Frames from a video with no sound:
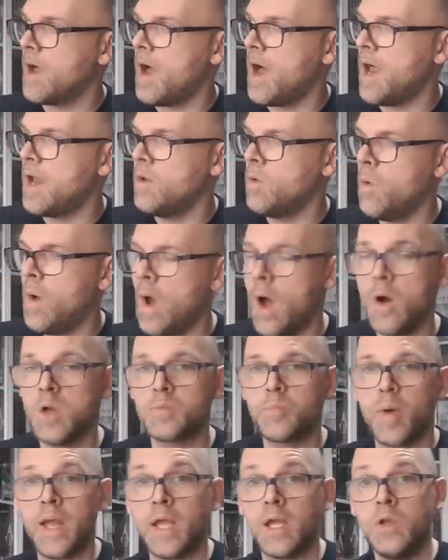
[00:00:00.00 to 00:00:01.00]
and all hell's
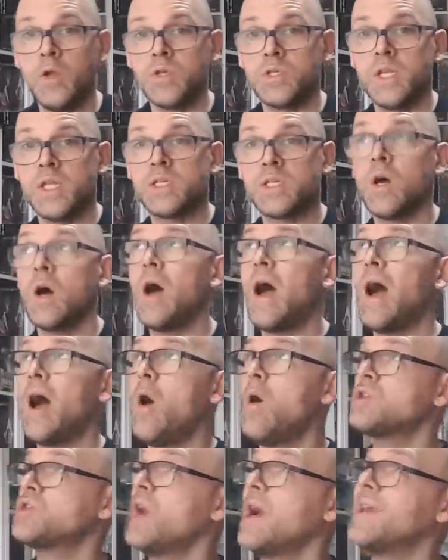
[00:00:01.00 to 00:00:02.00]
breaking loose, and this
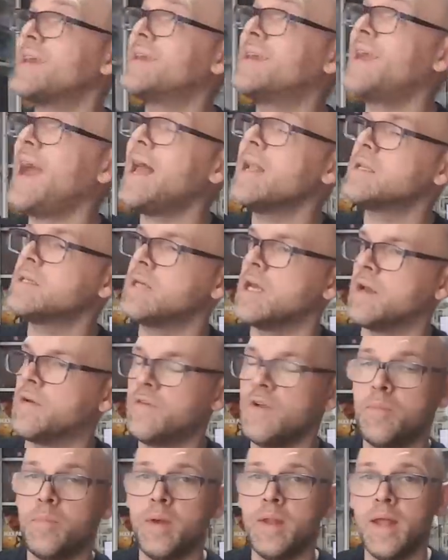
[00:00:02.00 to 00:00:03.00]
gigantic
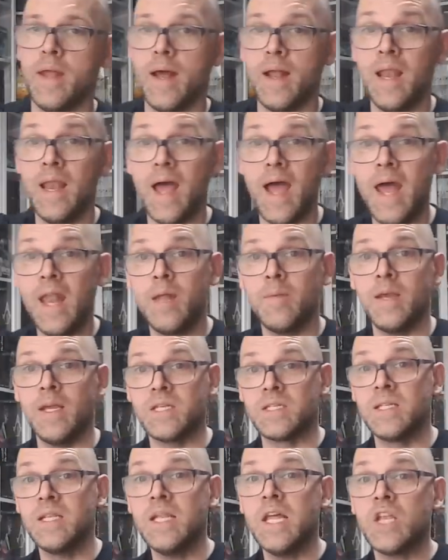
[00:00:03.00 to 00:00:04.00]
flipping
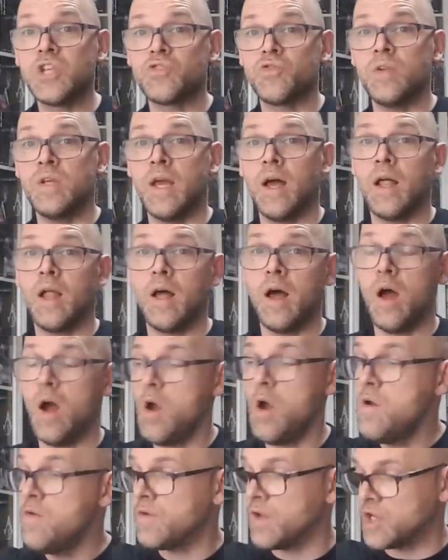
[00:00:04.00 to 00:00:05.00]
enemies literally
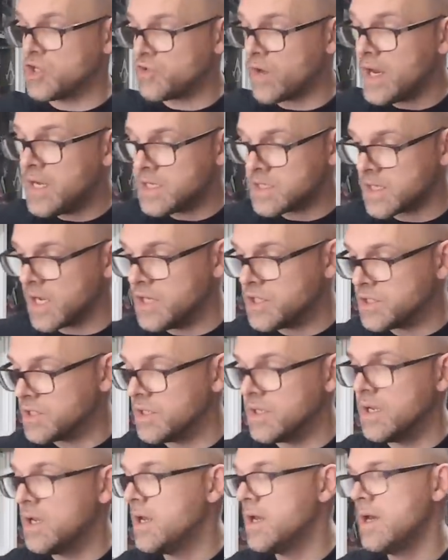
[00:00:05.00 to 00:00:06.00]
over the train station.